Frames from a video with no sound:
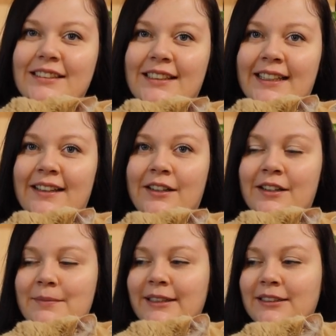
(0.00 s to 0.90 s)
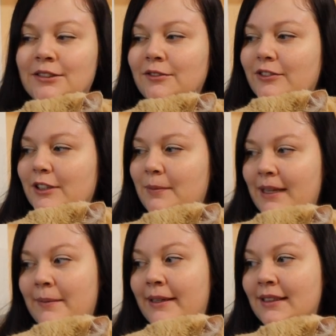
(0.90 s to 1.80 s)
They are my little fur
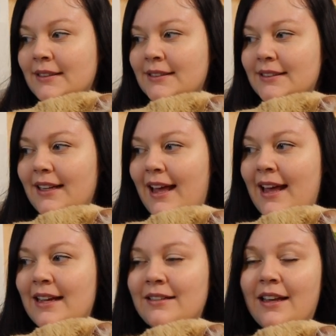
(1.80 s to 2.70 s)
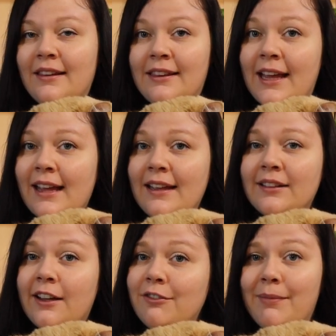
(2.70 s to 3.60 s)
babies and they
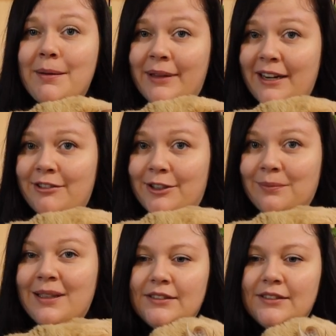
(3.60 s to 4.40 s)
love my plant room.